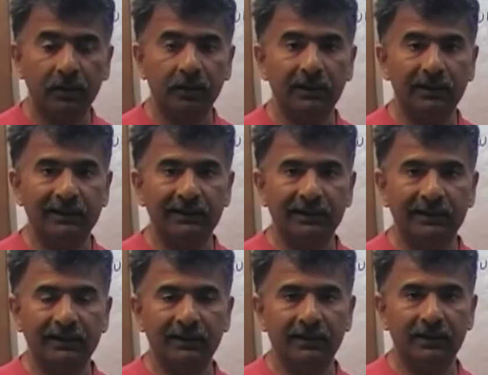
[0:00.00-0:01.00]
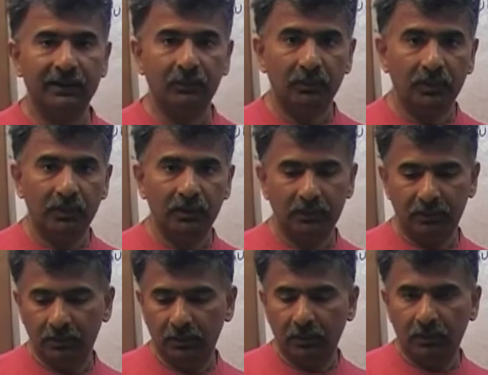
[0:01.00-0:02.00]
in the in the in the in a word,
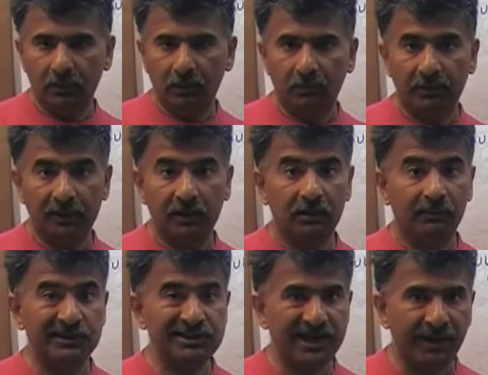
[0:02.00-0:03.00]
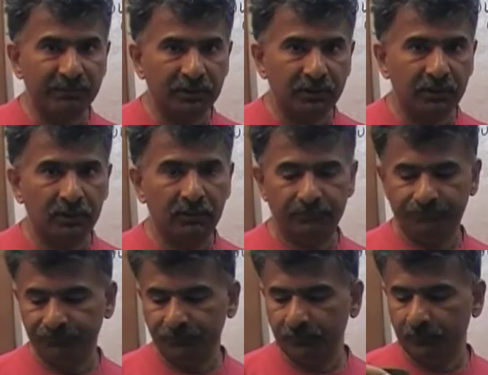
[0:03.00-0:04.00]
or penultimate chapter,
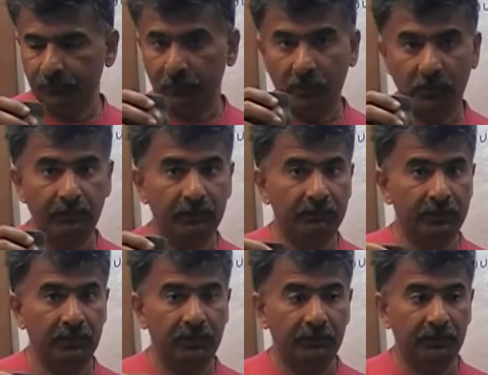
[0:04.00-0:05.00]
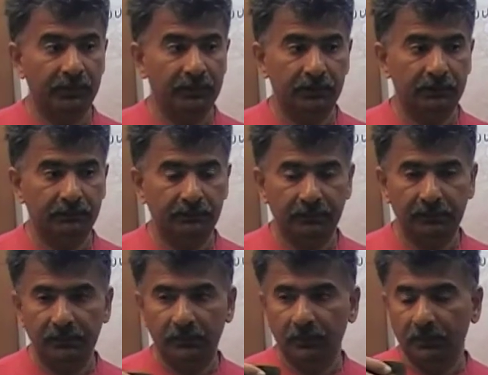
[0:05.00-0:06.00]
or even penultimate uh,
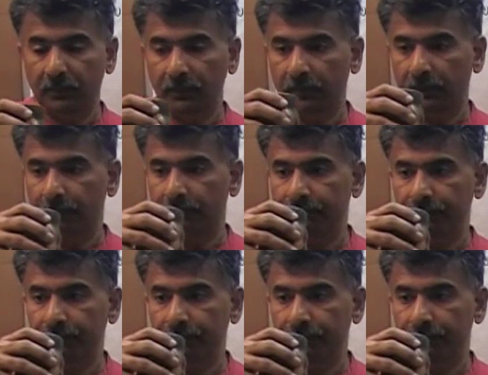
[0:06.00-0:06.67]
uh,